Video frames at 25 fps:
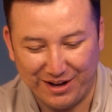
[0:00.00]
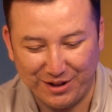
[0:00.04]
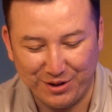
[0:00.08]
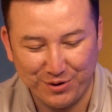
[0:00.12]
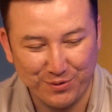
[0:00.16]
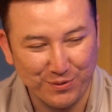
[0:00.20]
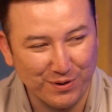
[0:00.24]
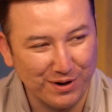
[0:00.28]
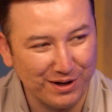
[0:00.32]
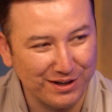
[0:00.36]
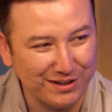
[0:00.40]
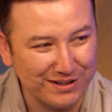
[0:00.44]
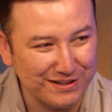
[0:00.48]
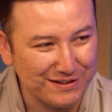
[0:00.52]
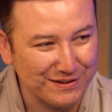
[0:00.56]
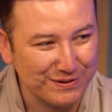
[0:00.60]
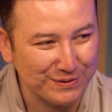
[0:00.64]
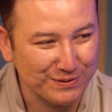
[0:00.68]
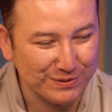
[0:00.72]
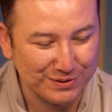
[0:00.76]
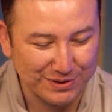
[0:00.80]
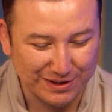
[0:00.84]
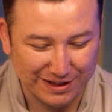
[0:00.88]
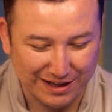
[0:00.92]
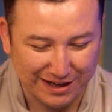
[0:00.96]
Otherwise, it's
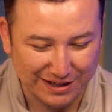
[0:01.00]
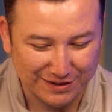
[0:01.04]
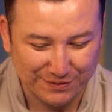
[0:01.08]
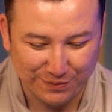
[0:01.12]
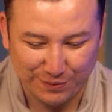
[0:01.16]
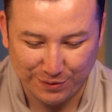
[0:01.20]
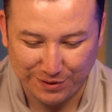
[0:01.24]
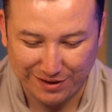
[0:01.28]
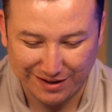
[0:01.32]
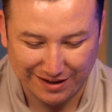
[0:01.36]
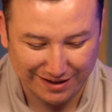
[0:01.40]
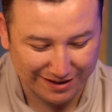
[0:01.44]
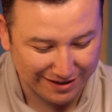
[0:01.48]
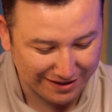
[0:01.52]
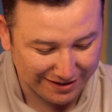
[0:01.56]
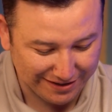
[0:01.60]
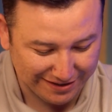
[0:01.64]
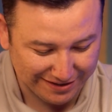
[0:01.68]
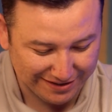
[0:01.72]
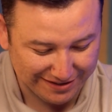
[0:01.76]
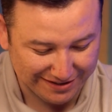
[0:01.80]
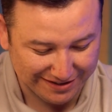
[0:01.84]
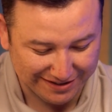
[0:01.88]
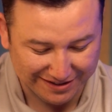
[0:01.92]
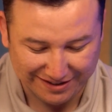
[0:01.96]
going to last for
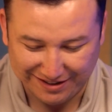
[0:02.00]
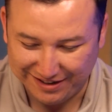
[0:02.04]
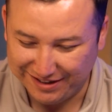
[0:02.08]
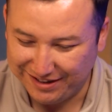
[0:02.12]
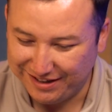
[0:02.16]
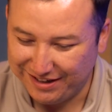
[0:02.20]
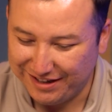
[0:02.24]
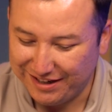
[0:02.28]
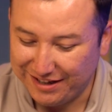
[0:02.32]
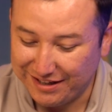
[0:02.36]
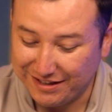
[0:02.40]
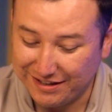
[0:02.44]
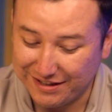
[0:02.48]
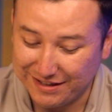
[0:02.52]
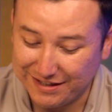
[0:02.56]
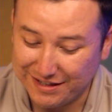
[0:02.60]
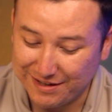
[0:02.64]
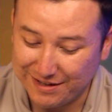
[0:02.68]
years, this